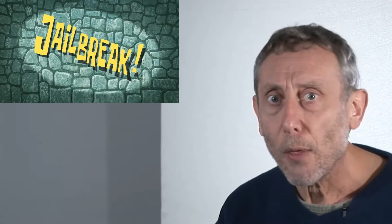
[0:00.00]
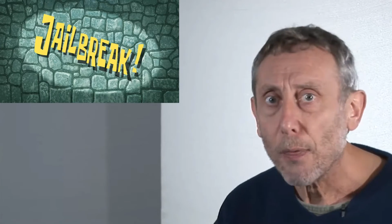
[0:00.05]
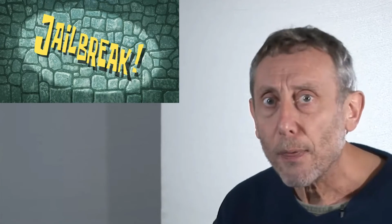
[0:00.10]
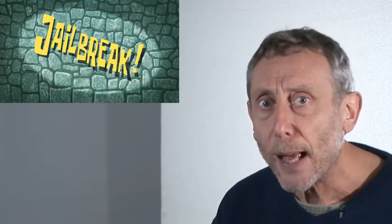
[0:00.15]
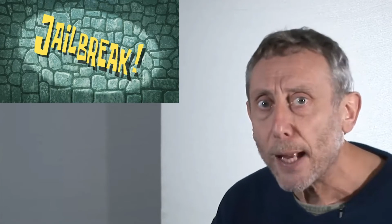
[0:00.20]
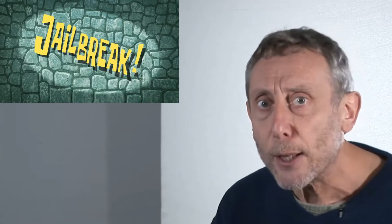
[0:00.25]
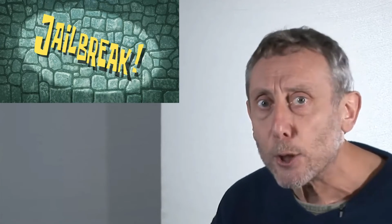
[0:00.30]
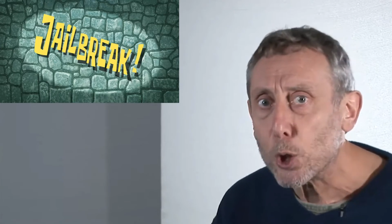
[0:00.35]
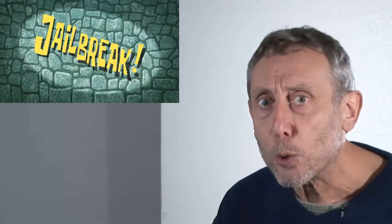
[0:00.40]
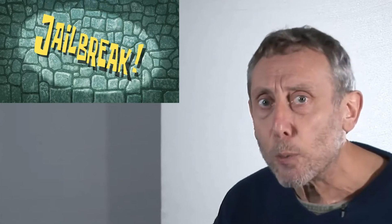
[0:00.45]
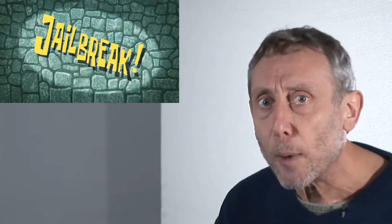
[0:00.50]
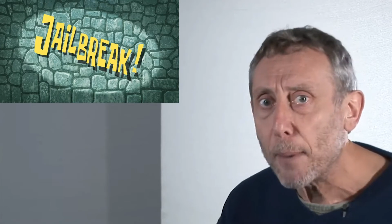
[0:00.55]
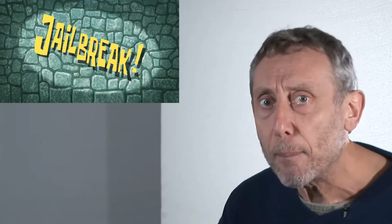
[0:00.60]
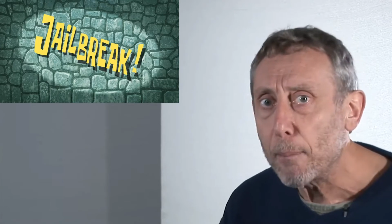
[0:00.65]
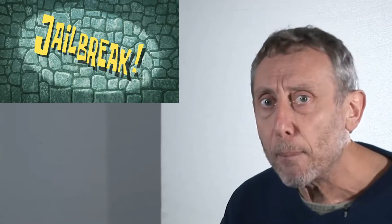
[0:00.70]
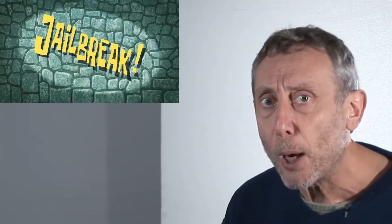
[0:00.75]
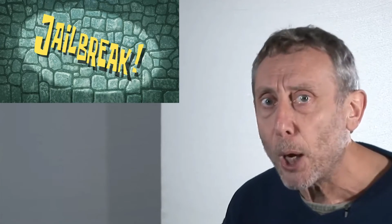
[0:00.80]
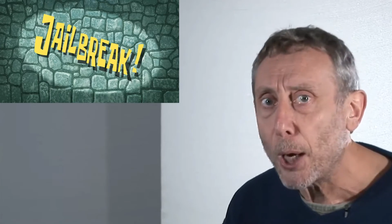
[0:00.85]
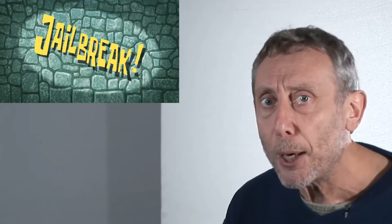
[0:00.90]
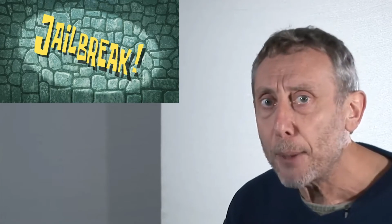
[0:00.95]
That's when
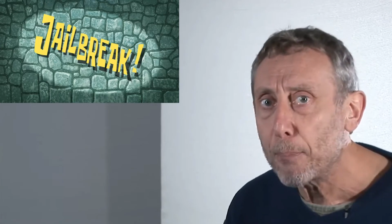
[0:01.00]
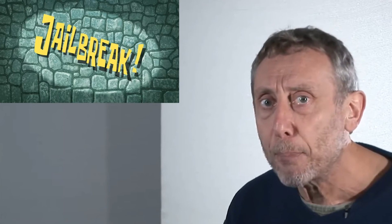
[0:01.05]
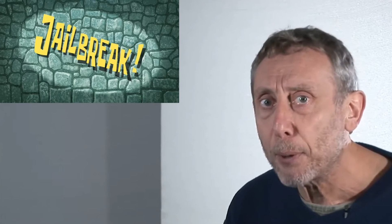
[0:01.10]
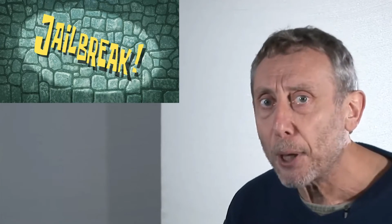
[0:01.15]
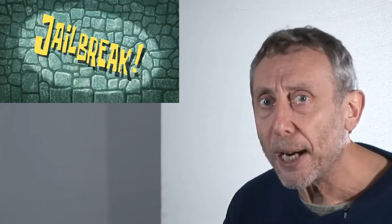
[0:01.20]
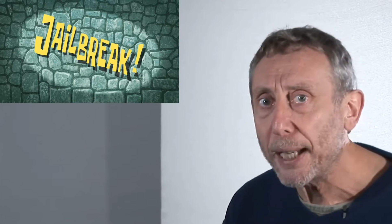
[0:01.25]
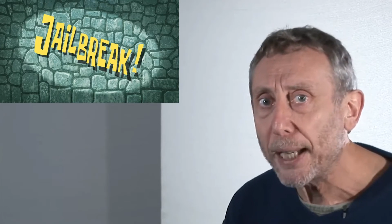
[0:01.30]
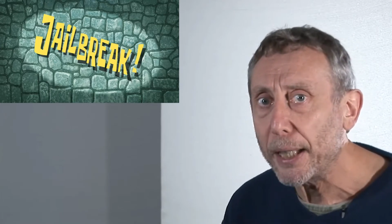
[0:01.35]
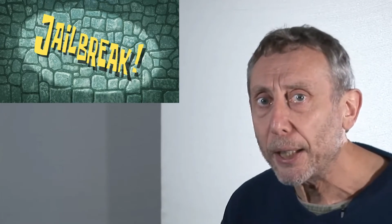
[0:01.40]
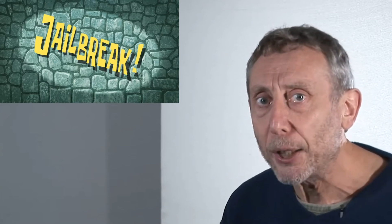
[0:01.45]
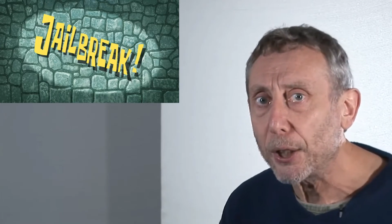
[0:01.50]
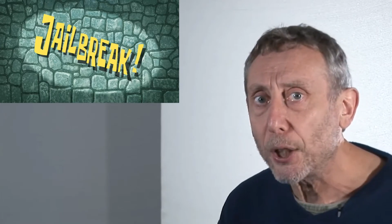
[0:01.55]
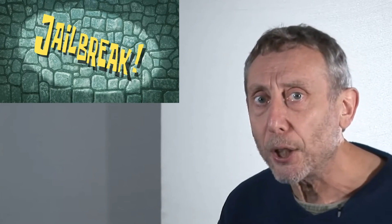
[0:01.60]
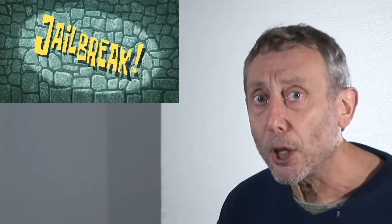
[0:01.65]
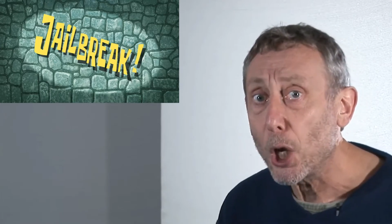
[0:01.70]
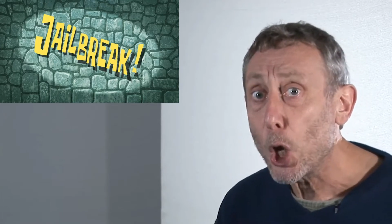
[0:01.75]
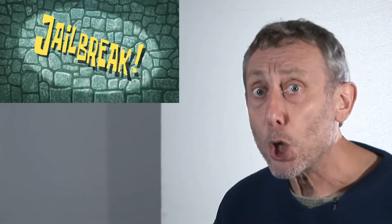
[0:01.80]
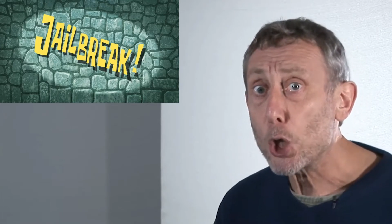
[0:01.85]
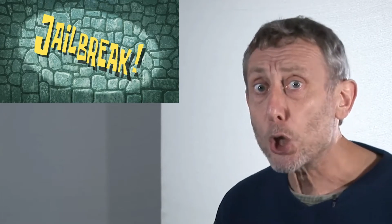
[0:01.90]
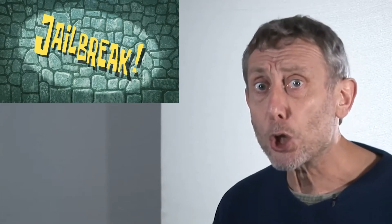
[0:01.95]
my brain
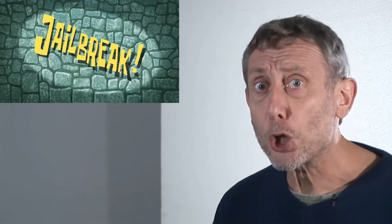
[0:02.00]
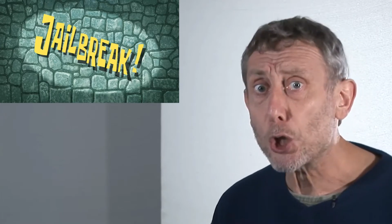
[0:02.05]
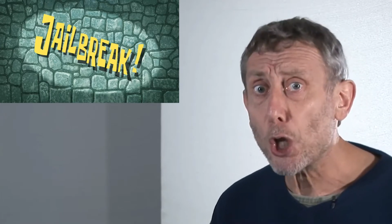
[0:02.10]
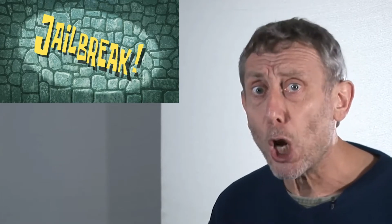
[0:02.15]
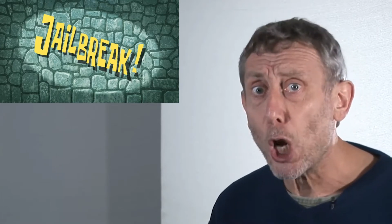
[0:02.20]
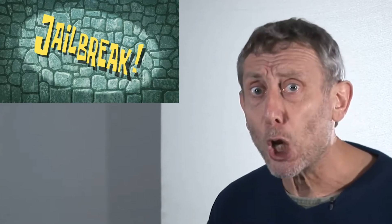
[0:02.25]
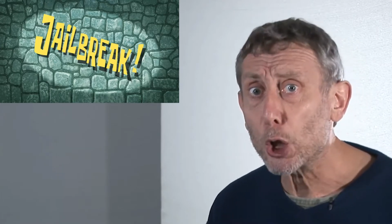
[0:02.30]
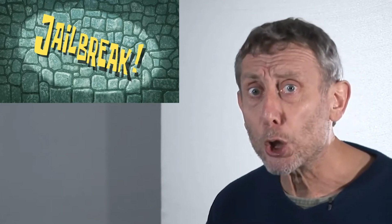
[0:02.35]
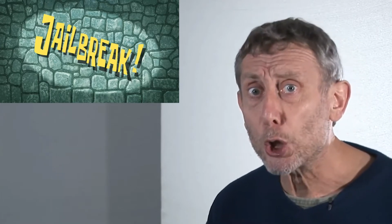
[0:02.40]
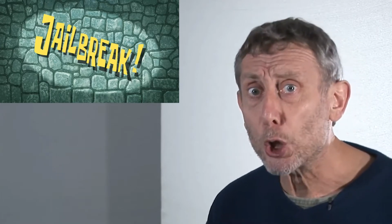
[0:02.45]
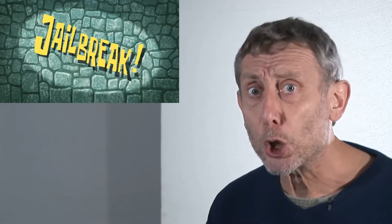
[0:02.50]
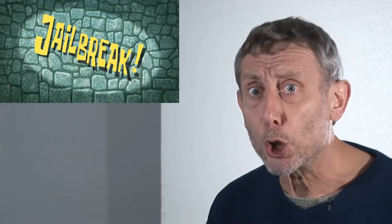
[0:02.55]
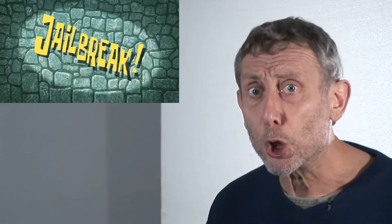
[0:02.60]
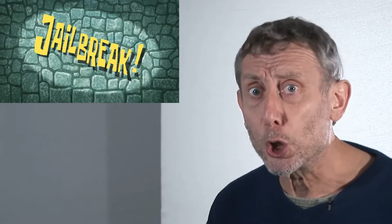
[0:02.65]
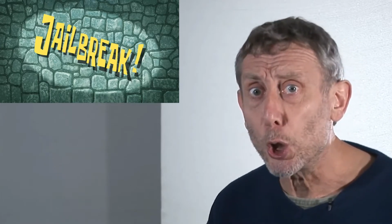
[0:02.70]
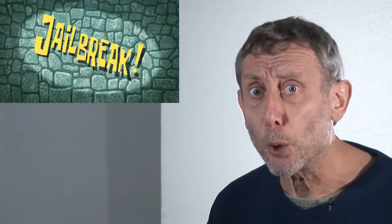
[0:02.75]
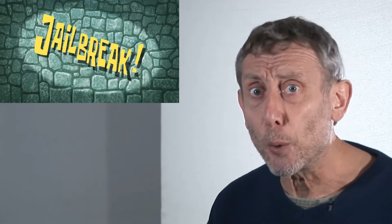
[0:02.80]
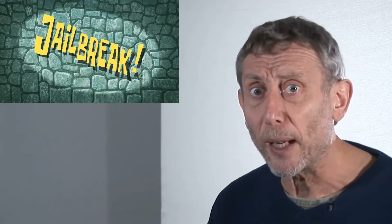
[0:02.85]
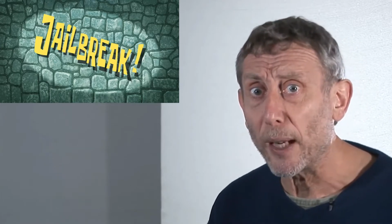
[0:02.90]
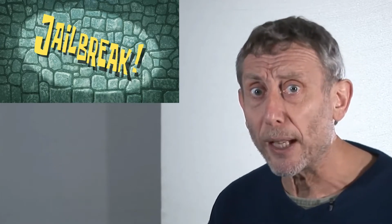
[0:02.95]
starts
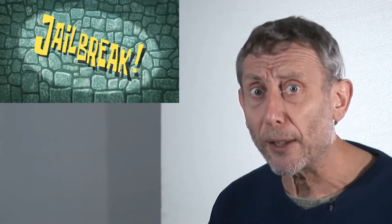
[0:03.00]
doing